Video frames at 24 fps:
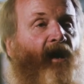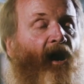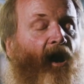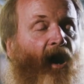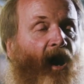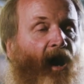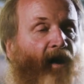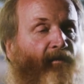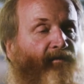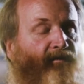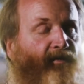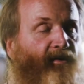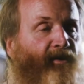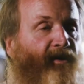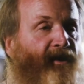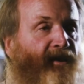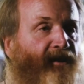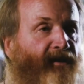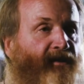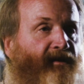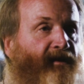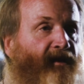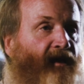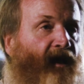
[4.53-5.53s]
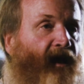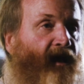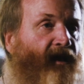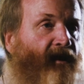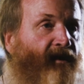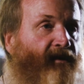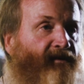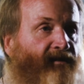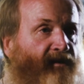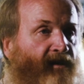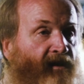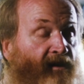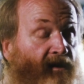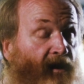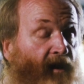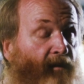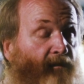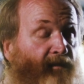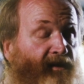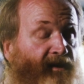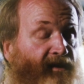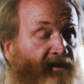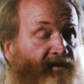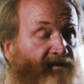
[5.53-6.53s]
offering
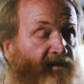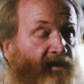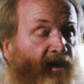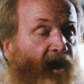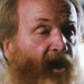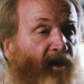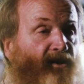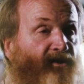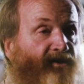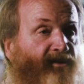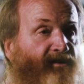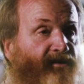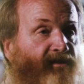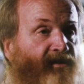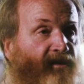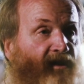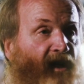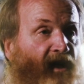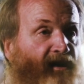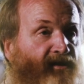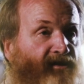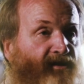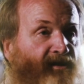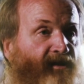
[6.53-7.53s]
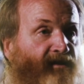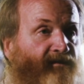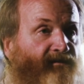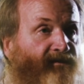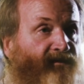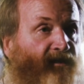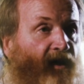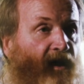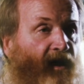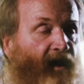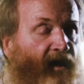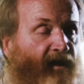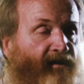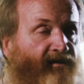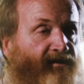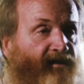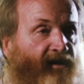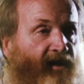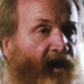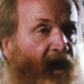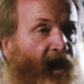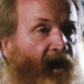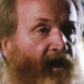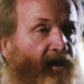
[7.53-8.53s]
Colombia's largest selection of
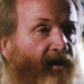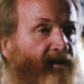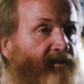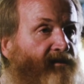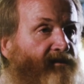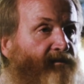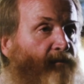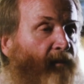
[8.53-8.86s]
cigars,